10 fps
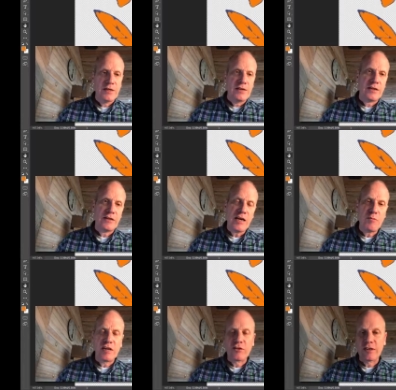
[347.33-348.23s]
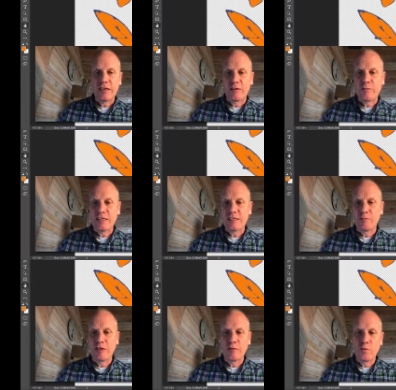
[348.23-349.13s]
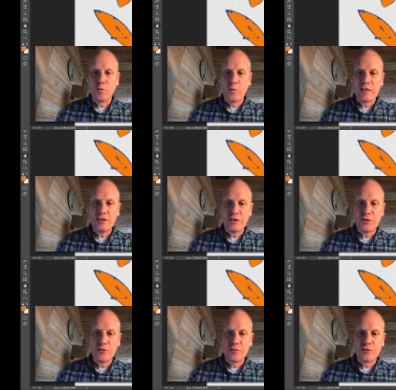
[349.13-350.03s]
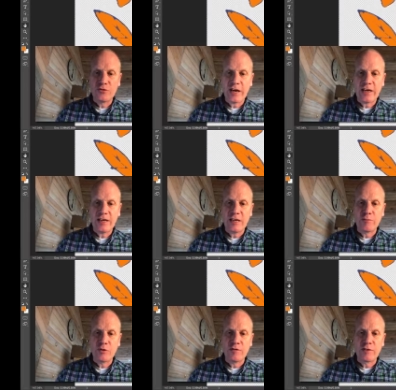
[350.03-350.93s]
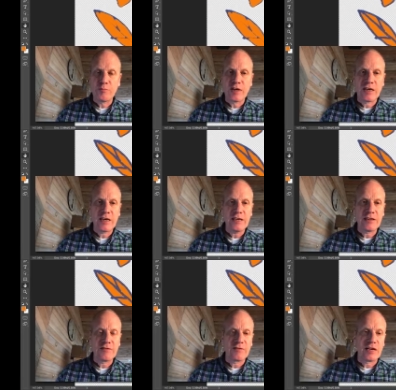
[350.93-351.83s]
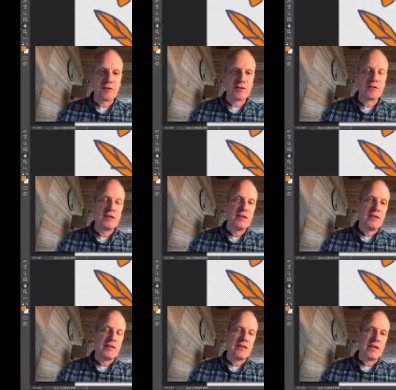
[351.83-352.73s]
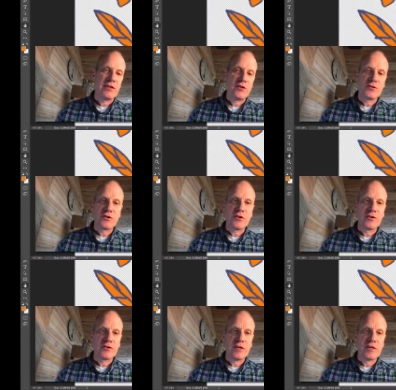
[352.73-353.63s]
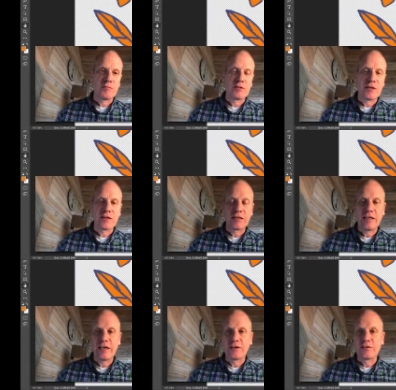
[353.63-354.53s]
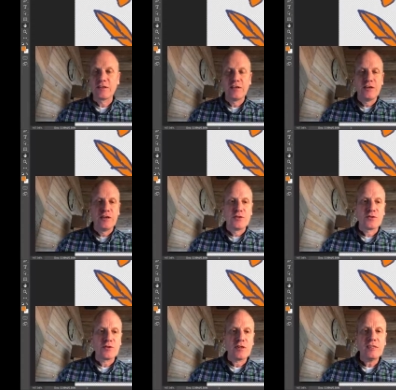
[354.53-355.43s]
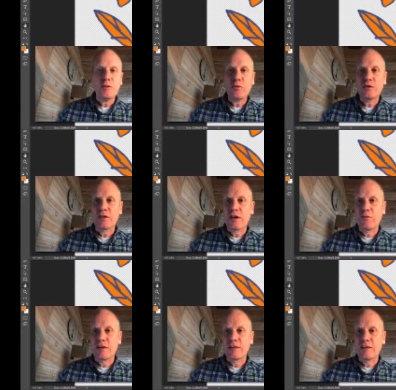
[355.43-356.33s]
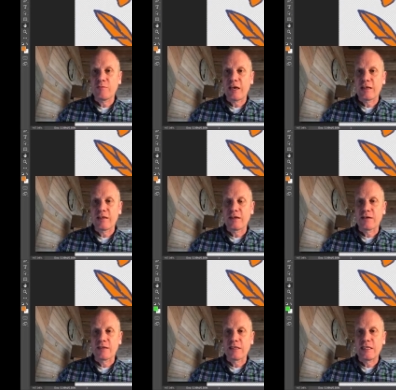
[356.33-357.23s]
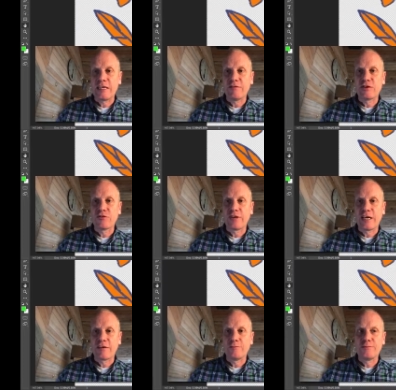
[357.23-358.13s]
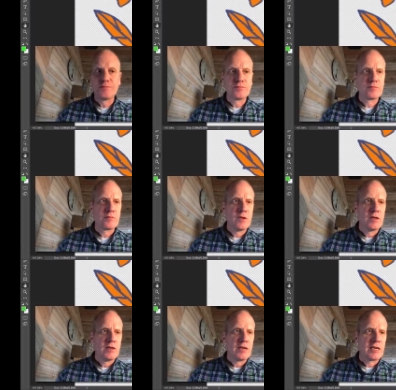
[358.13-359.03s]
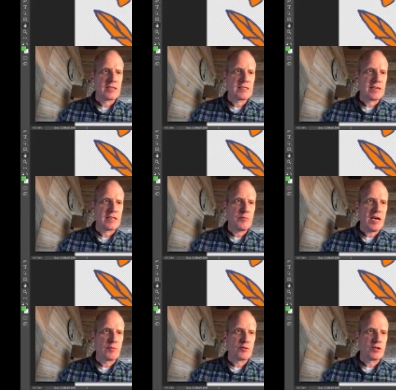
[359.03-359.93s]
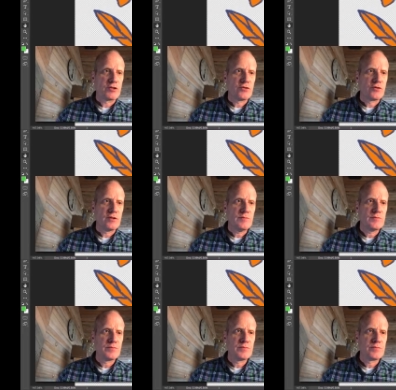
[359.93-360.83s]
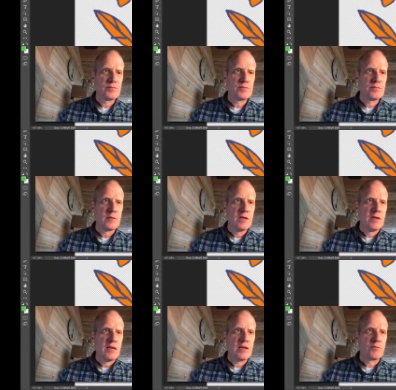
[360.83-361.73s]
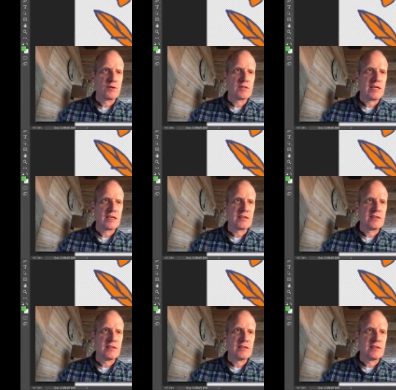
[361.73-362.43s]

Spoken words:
Now that might look kind of messy, but once you drag it and move it behind the flower, then those are your solid layers. So let's suppose that I wanted to make the leaves green. I'm going to select the paintbrush tool, and we'll select